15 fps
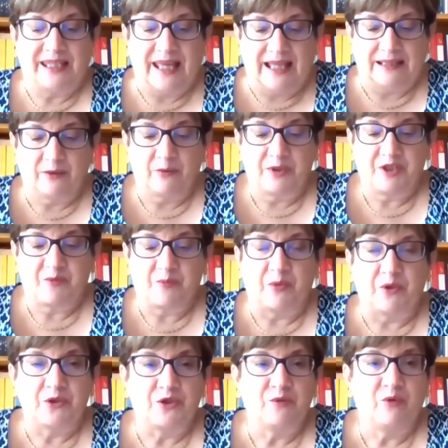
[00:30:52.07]
held
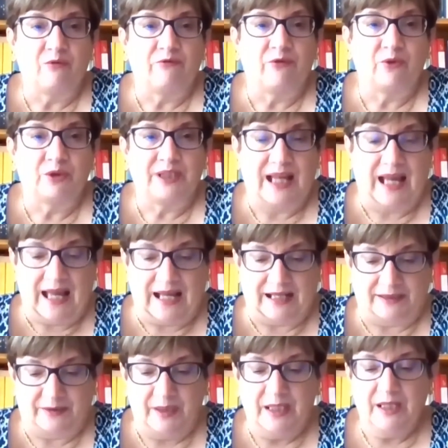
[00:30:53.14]
responsible for the act.